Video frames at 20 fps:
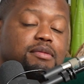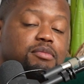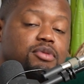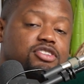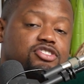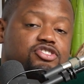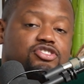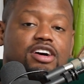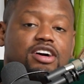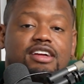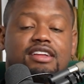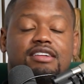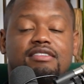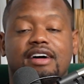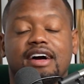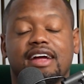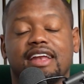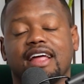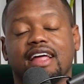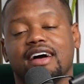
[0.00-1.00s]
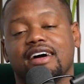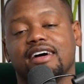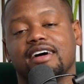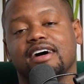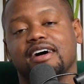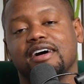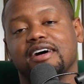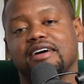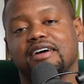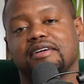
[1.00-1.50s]
boy, struggling right now.
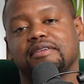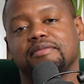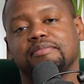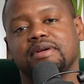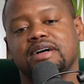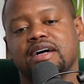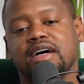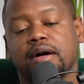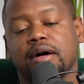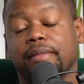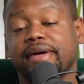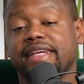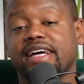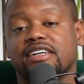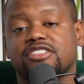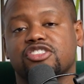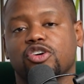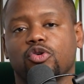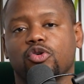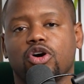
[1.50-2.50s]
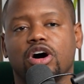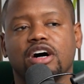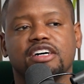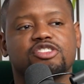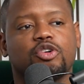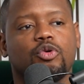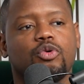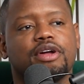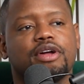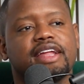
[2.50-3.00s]
But yeah, so us
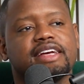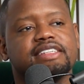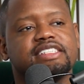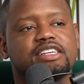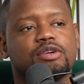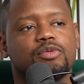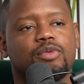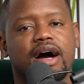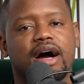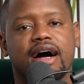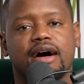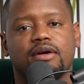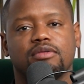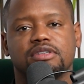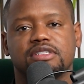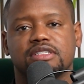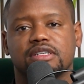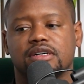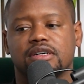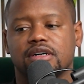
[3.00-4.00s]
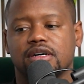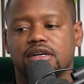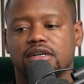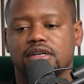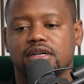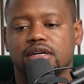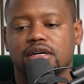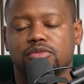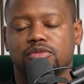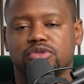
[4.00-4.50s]
going nationwide was
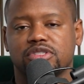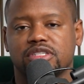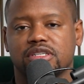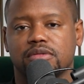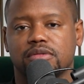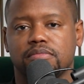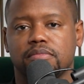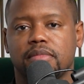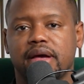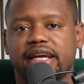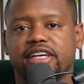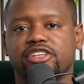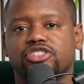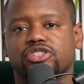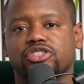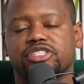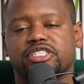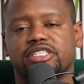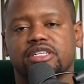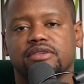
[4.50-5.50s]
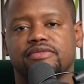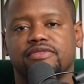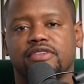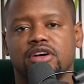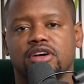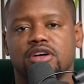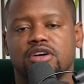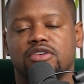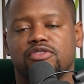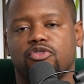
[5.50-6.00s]
a major shift
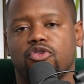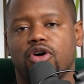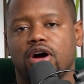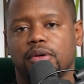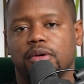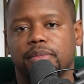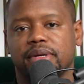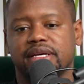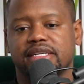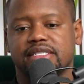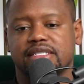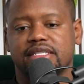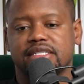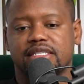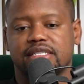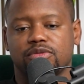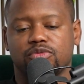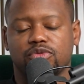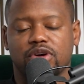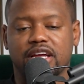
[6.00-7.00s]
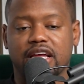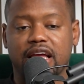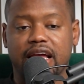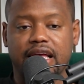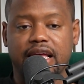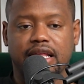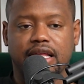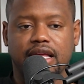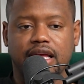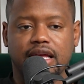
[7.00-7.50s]
for our business.
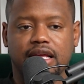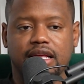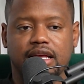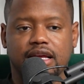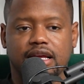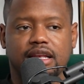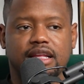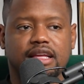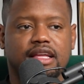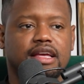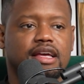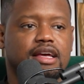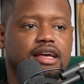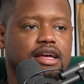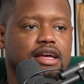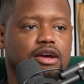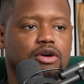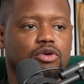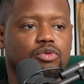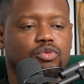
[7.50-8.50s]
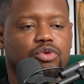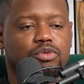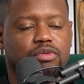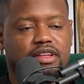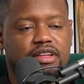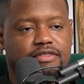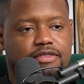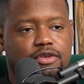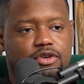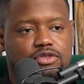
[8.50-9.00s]
And again, when
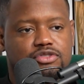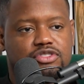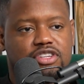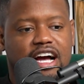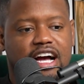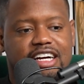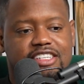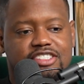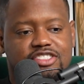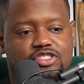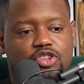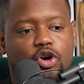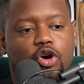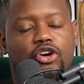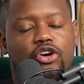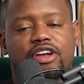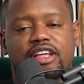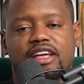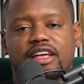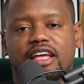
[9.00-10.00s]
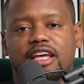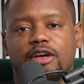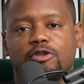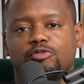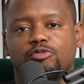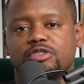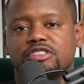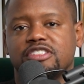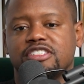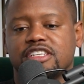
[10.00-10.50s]
we first got started, it
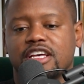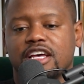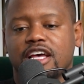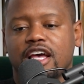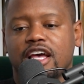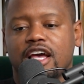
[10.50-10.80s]
was